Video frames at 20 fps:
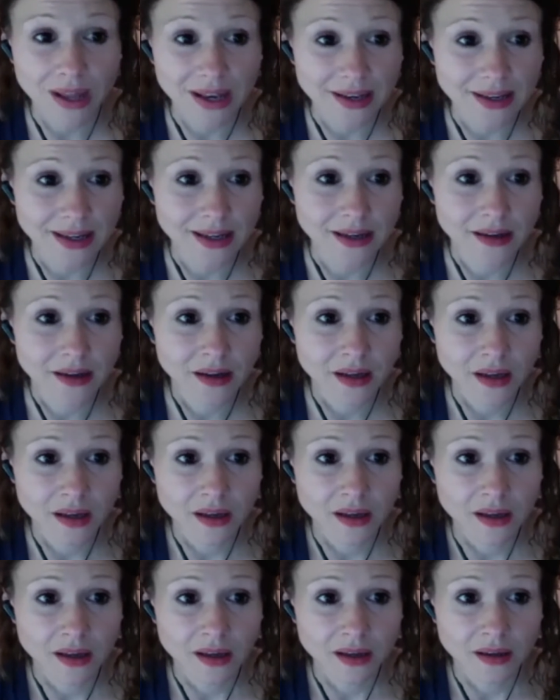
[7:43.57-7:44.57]
Wendy
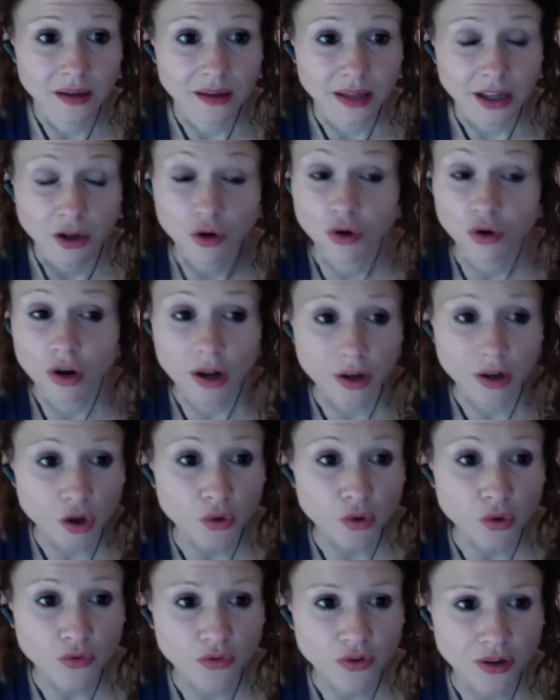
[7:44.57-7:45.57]
and good on you
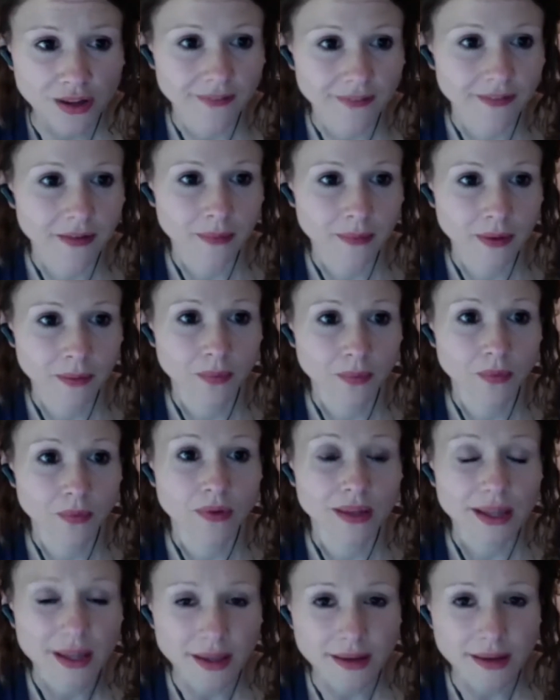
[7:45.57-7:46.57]
for giving people
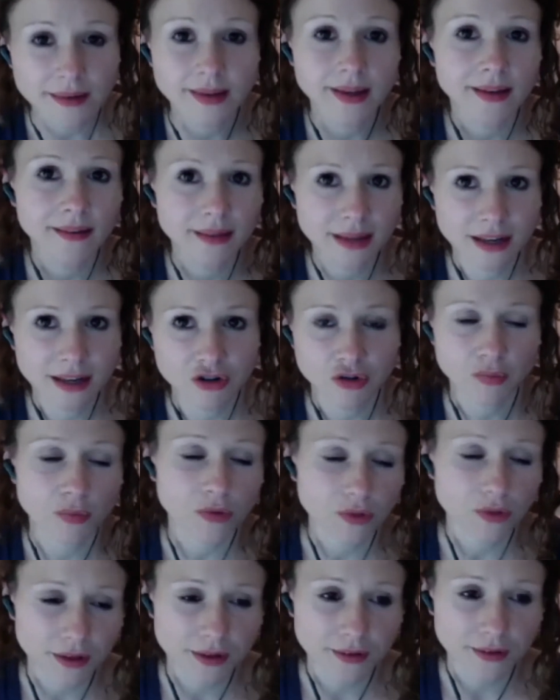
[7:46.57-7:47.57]
easy, tangible
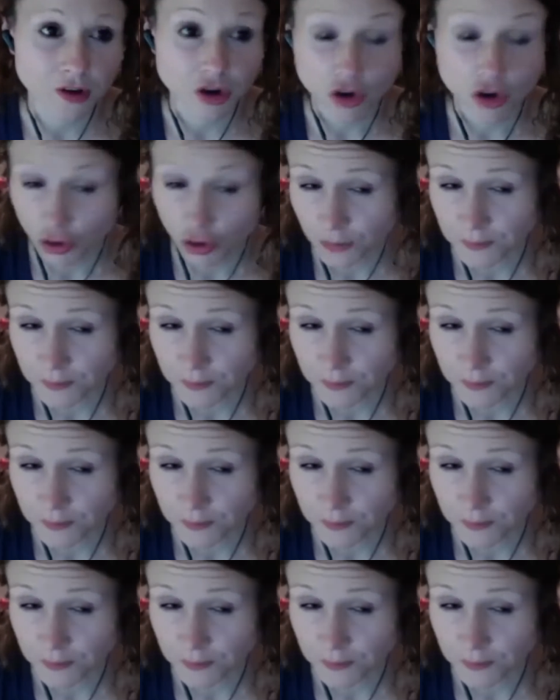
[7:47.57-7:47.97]
things to do.